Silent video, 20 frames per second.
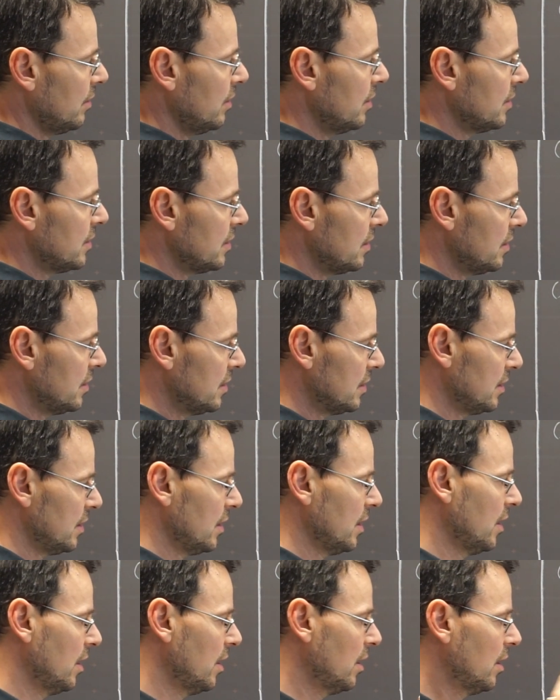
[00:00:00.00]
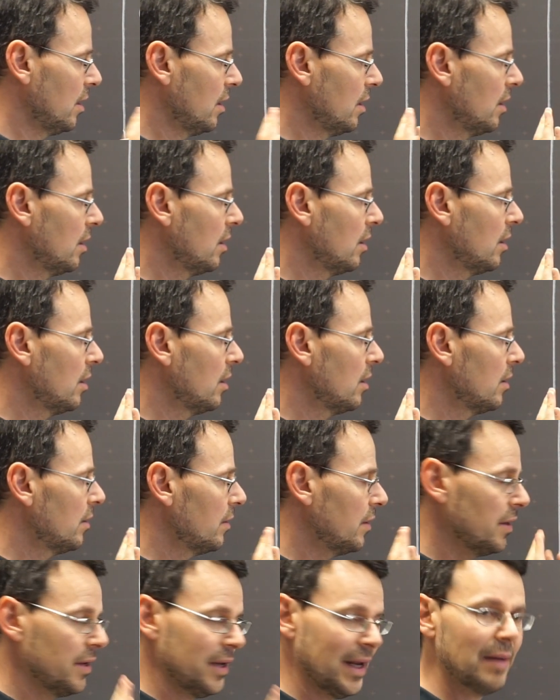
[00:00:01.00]
this is
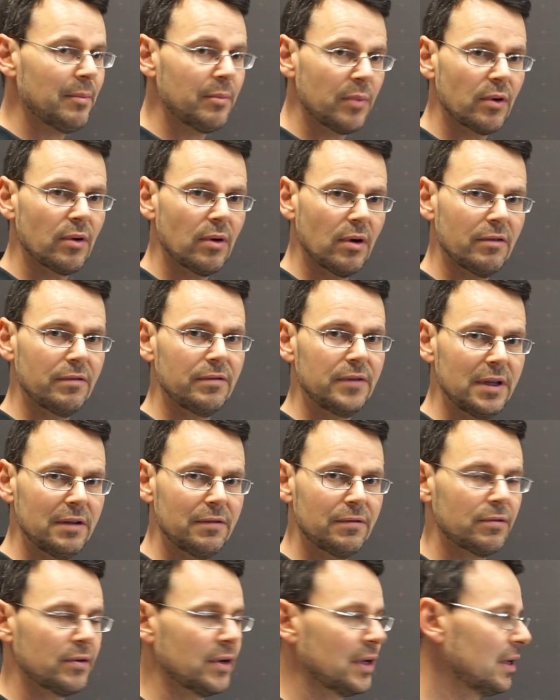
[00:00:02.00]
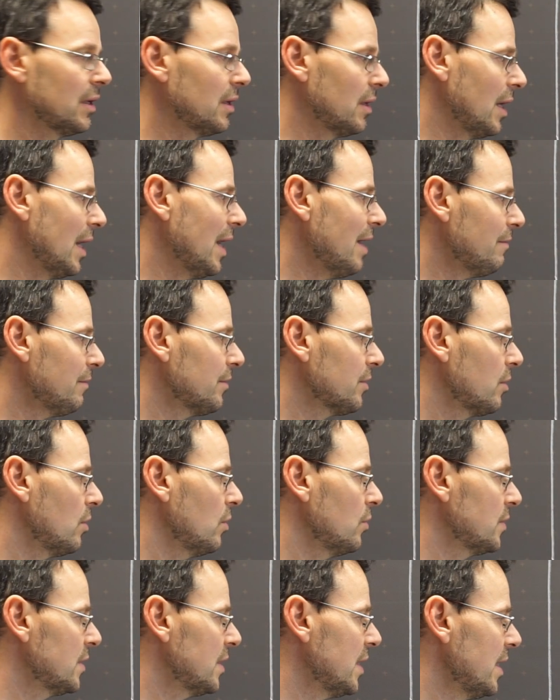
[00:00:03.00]
the number of different left
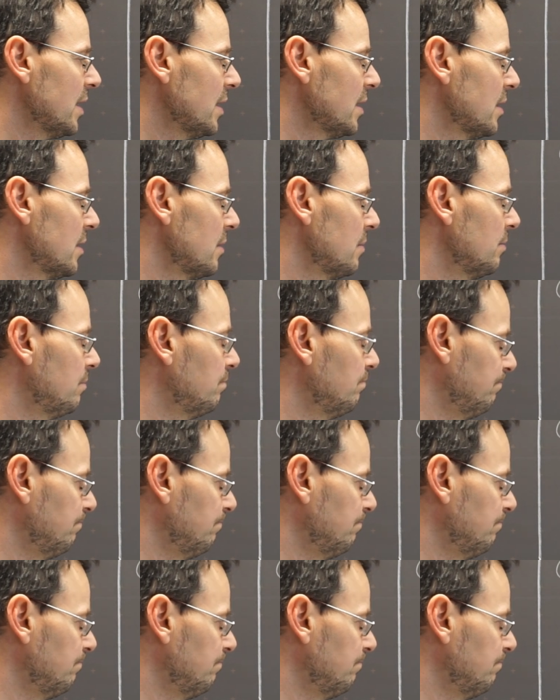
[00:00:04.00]
cosets,